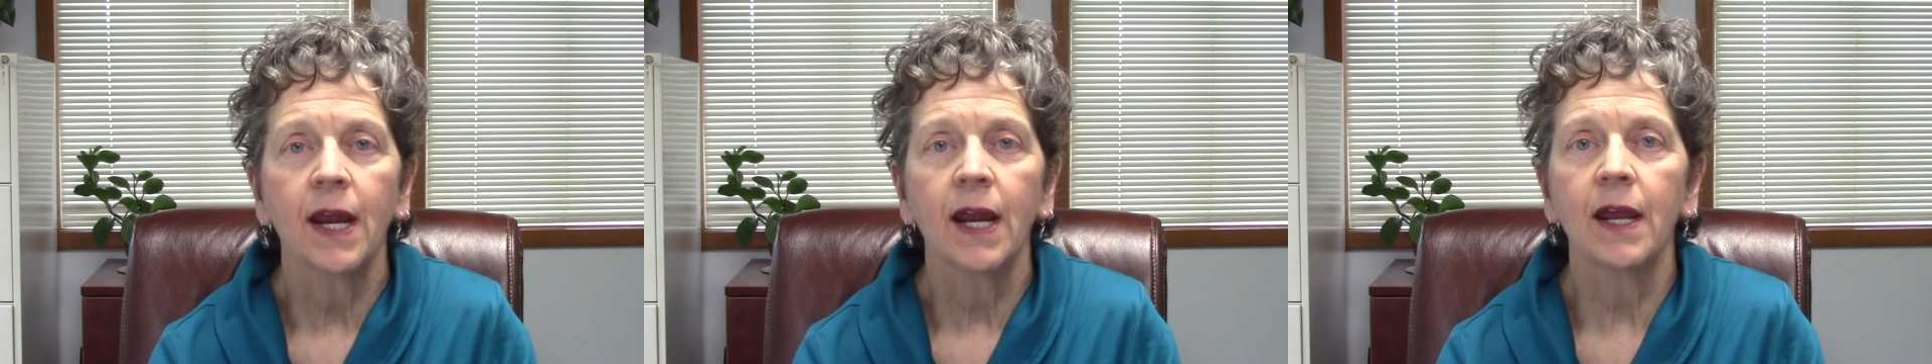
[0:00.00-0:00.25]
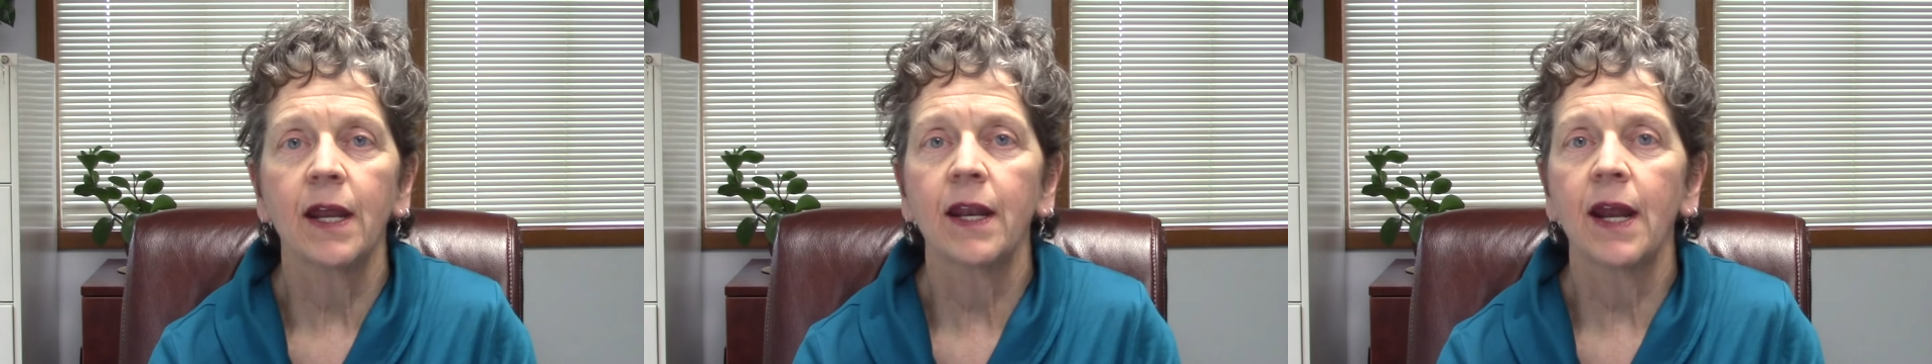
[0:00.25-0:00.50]

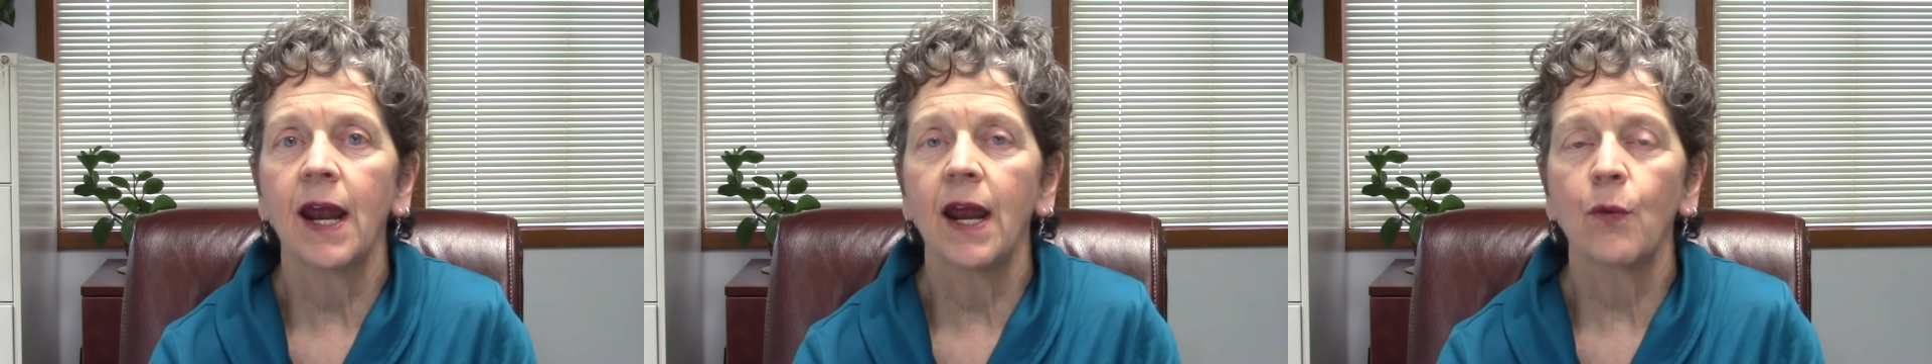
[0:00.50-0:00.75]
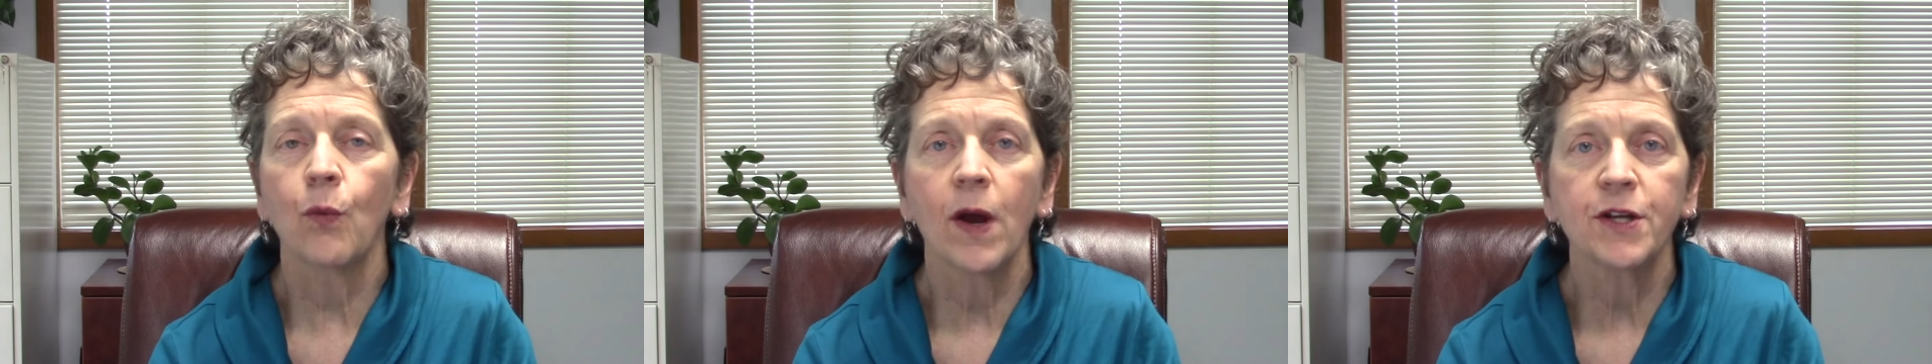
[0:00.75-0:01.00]
in
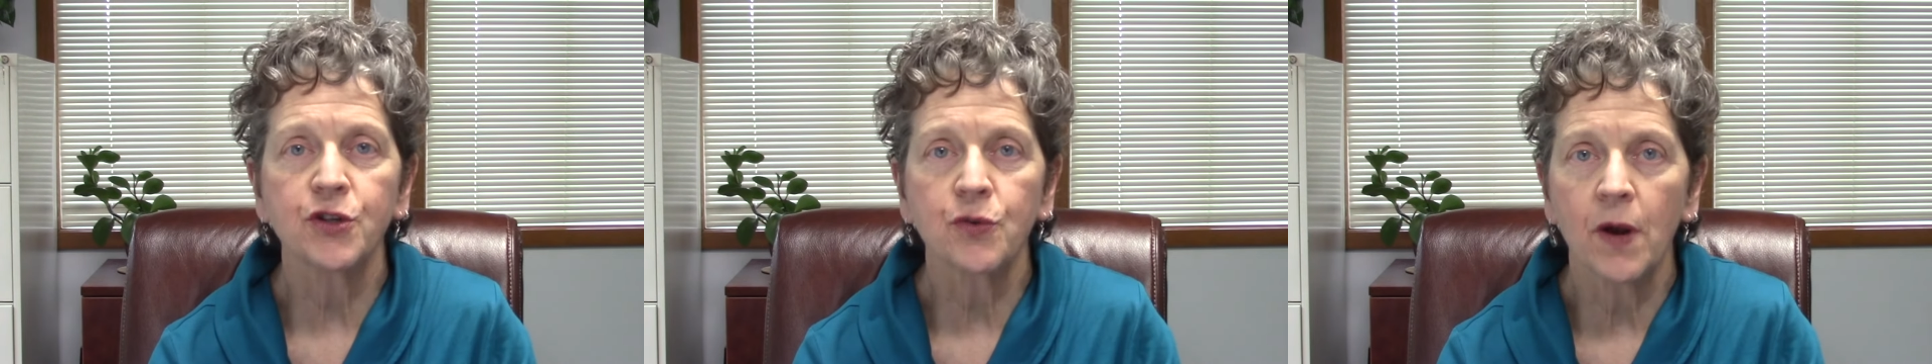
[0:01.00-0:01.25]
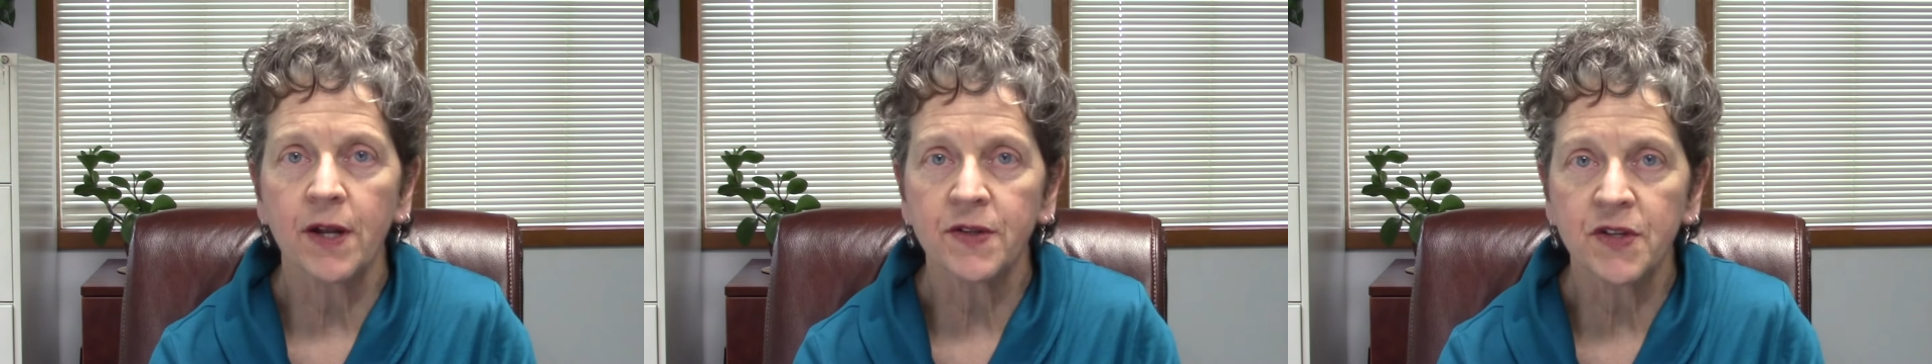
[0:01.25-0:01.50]
a
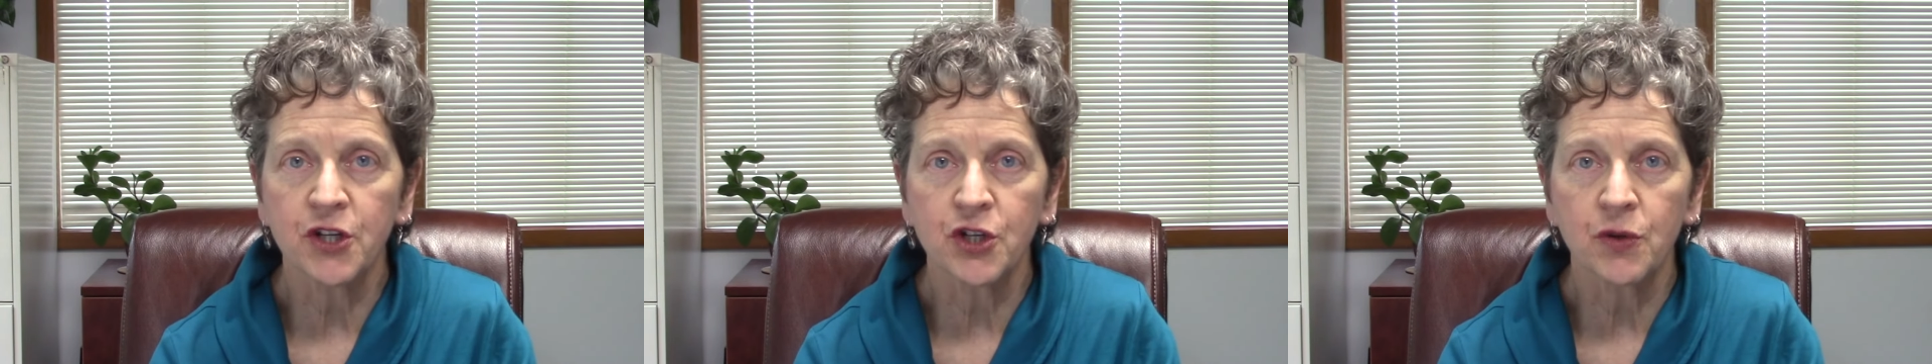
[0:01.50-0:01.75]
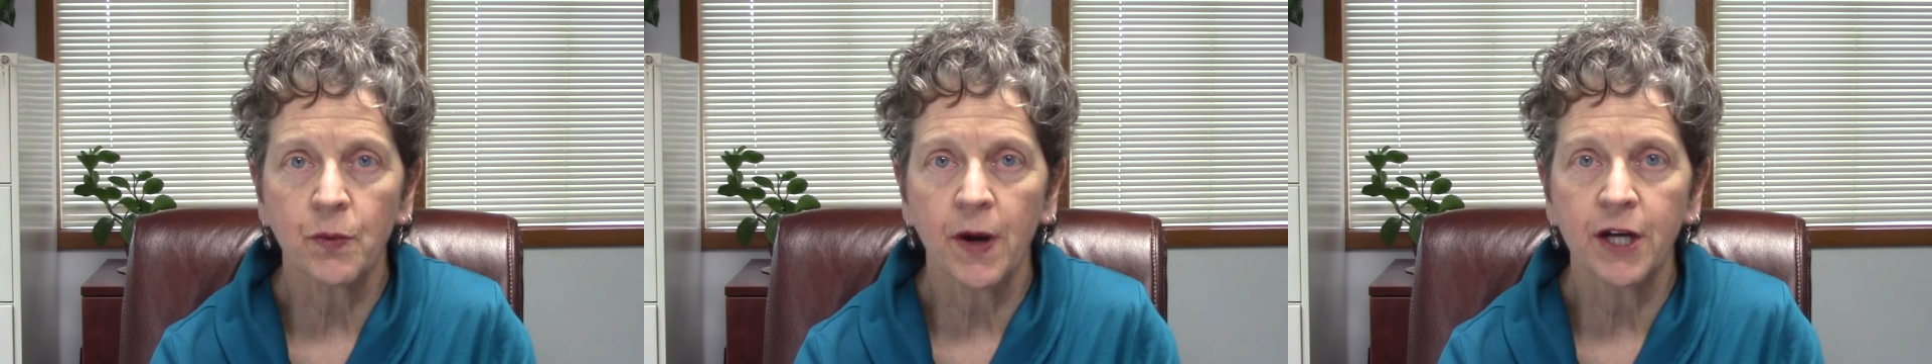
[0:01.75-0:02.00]
restaurant
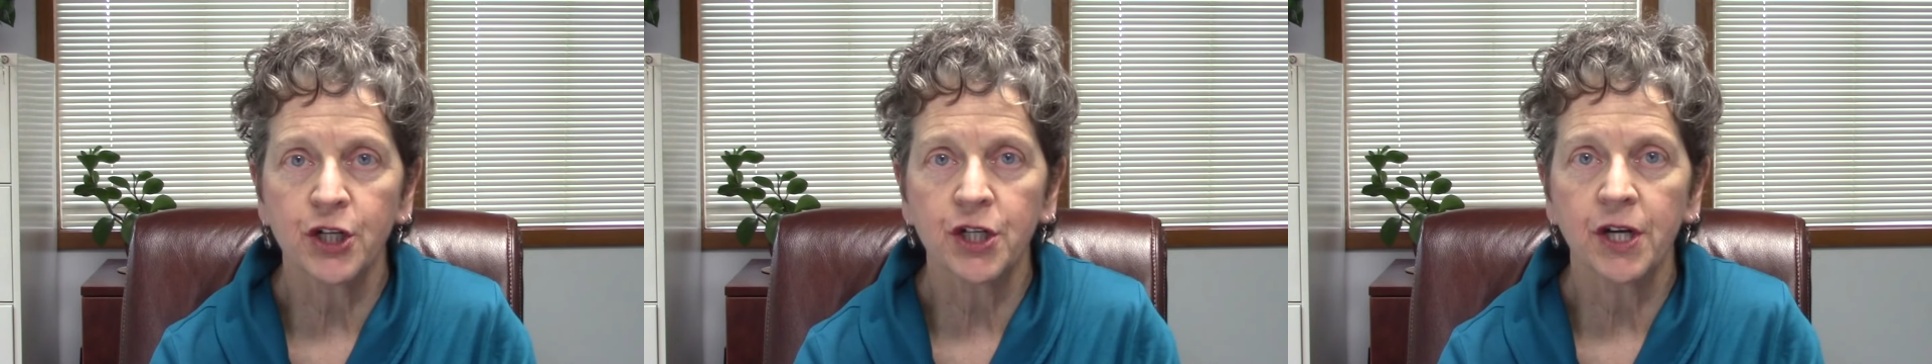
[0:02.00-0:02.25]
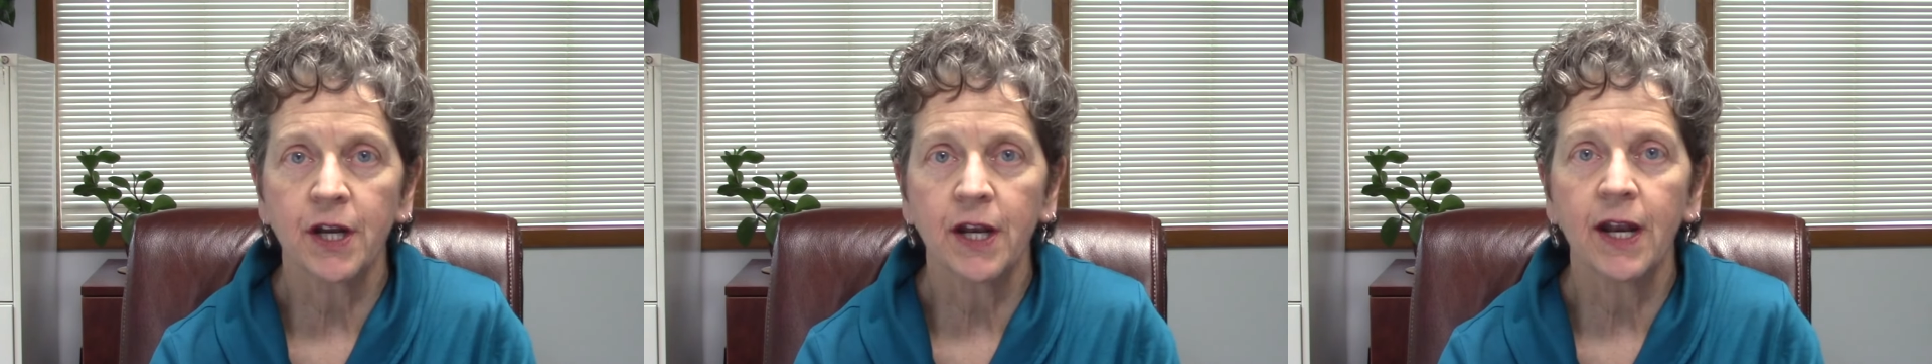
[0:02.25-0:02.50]

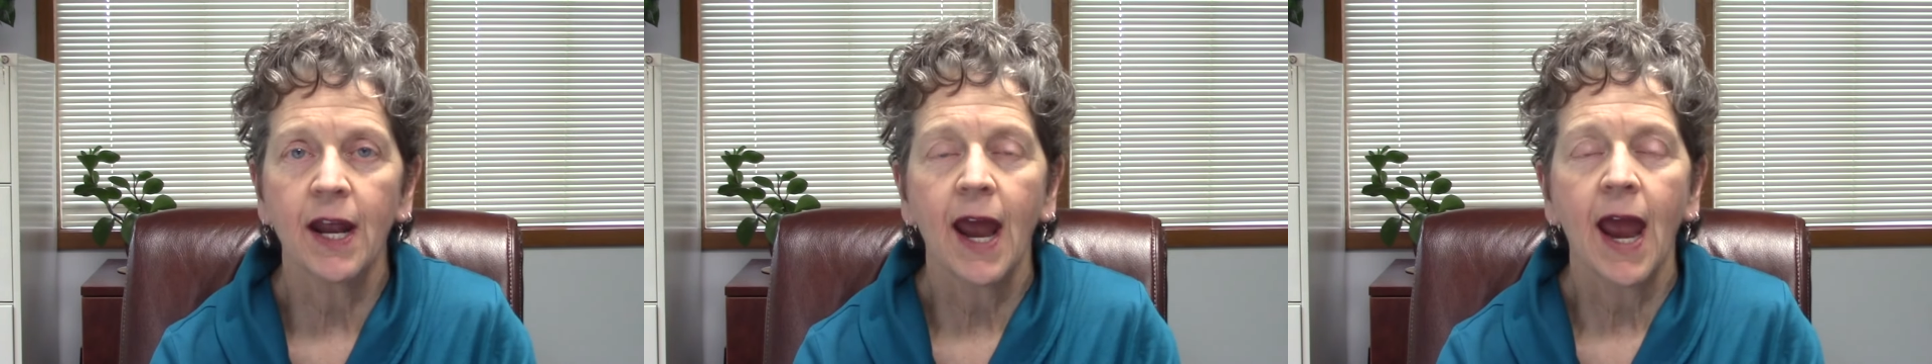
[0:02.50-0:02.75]
situation,